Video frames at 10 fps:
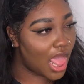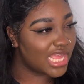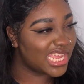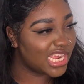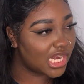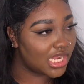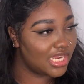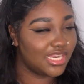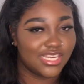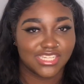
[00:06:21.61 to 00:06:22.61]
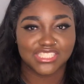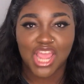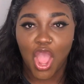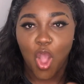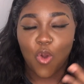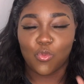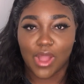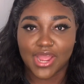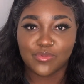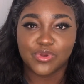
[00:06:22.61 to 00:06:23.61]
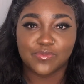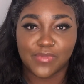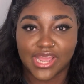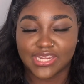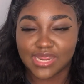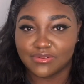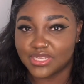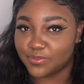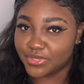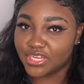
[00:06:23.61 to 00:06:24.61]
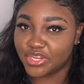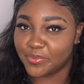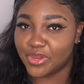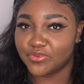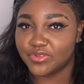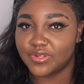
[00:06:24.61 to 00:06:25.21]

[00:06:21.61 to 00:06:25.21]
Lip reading: English? Why would my name need to be in your mouth?